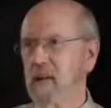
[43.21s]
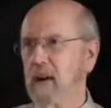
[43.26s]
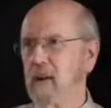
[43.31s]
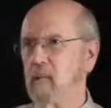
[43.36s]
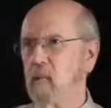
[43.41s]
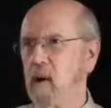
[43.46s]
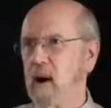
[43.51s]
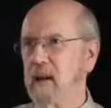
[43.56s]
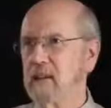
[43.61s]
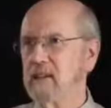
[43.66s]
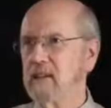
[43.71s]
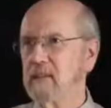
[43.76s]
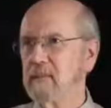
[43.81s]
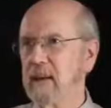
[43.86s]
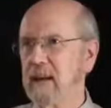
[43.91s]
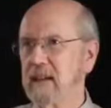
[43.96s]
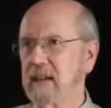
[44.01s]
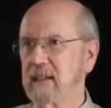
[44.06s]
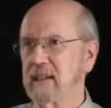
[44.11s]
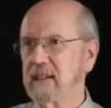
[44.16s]
I want to
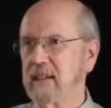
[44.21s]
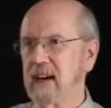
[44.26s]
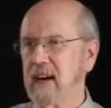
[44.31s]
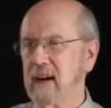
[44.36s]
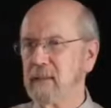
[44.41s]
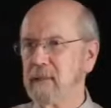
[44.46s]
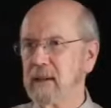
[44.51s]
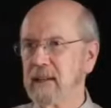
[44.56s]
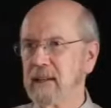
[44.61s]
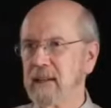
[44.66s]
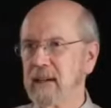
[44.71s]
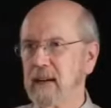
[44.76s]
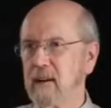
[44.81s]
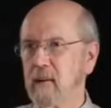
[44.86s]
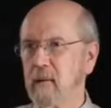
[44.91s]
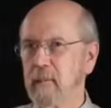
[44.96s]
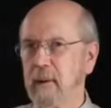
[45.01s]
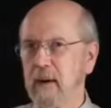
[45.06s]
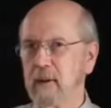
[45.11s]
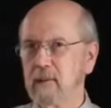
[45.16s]
make a comment
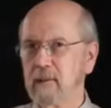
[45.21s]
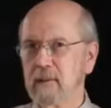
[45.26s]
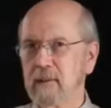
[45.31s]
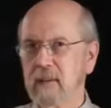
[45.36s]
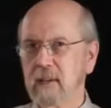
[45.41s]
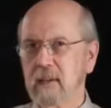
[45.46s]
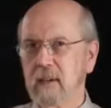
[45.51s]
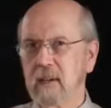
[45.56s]
now about